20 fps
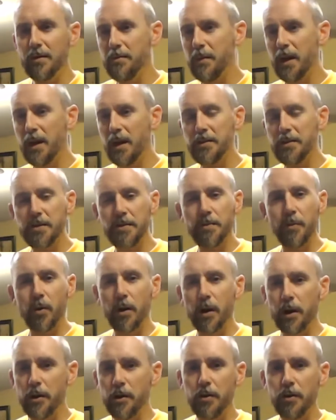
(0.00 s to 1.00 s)
It's more
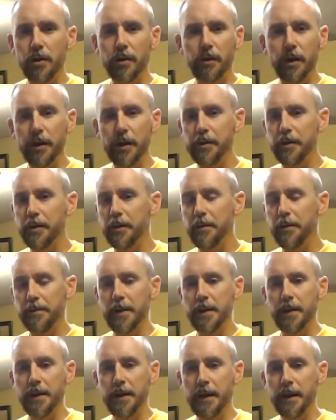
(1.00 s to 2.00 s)
oak, leather.
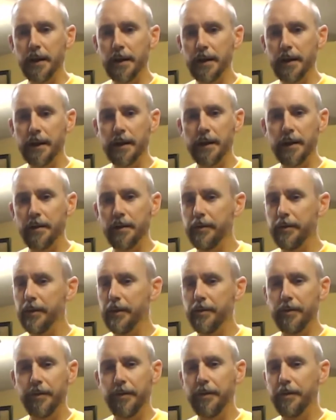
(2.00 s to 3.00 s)

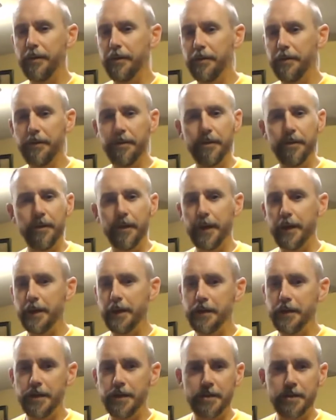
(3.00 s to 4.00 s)
The
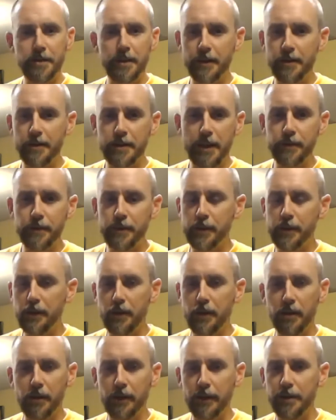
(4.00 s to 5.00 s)
finish isn't exceptionally
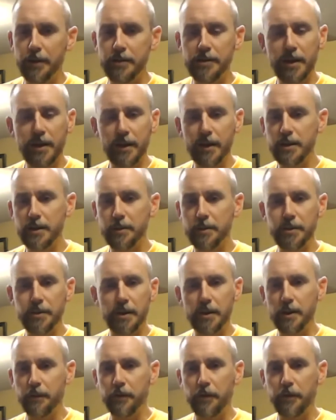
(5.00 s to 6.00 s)
long, and it's not exceptionally
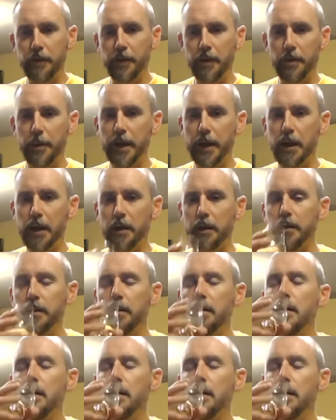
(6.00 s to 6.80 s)
different than the palate.